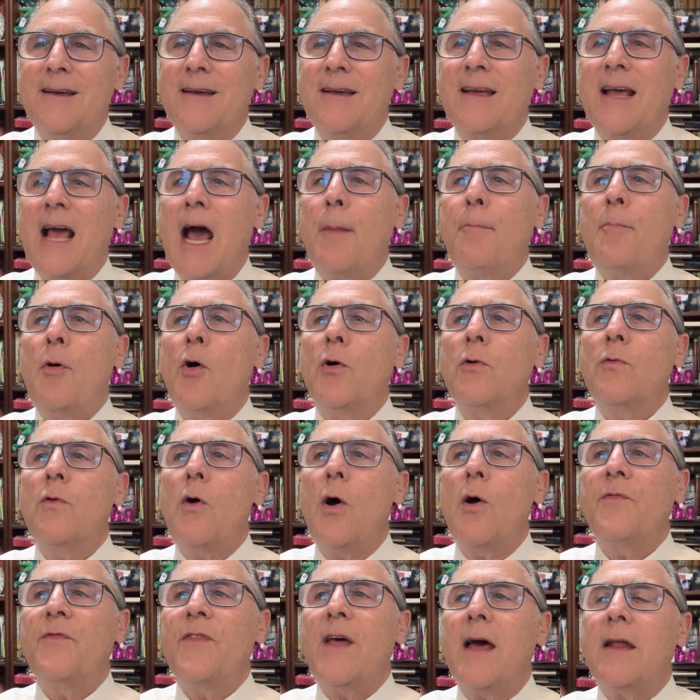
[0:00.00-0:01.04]
Capon
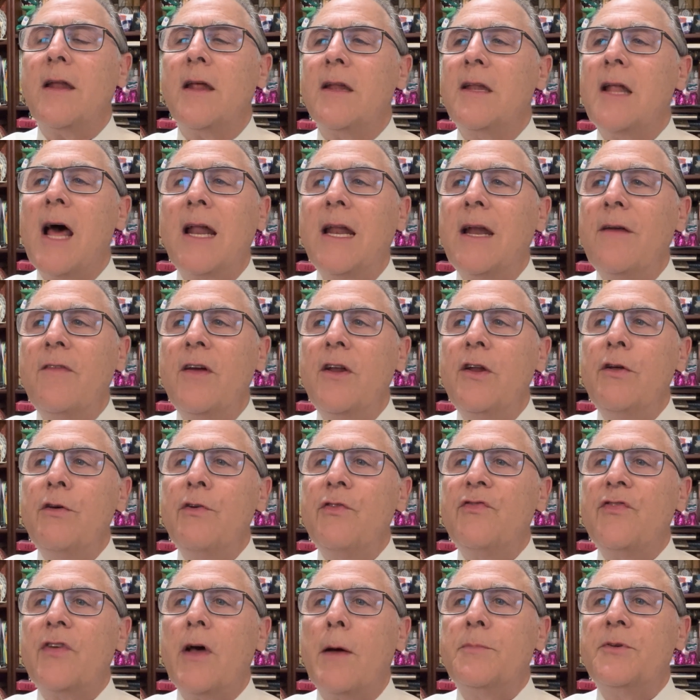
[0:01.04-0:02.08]
wrote that not every
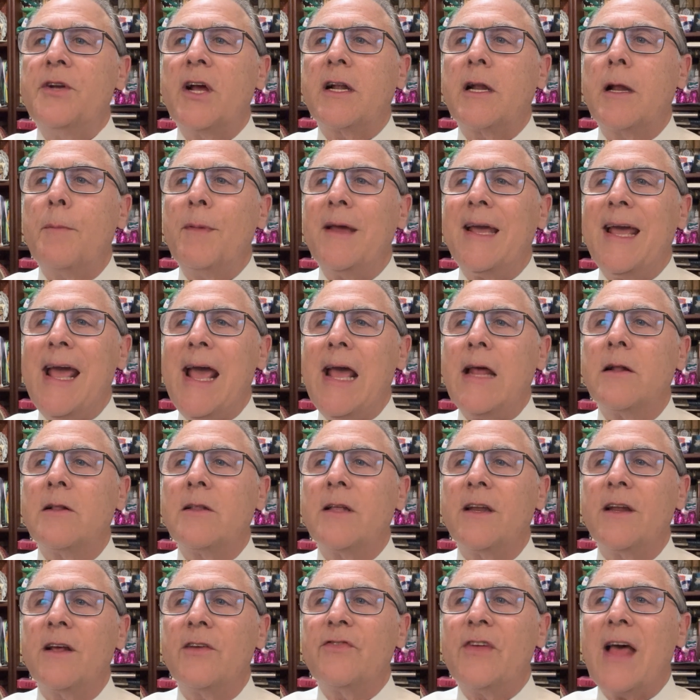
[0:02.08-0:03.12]
news subject can be
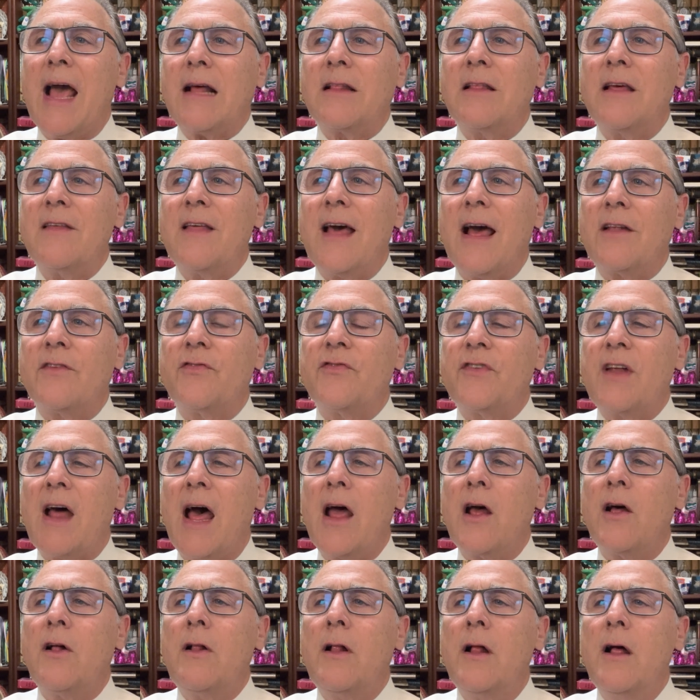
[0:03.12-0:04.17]
handled in exactly that
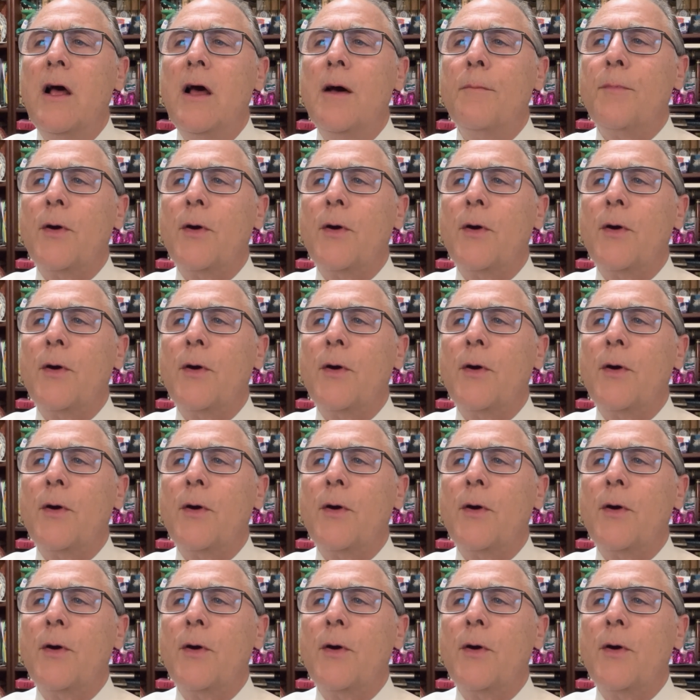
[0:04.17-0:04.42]
style,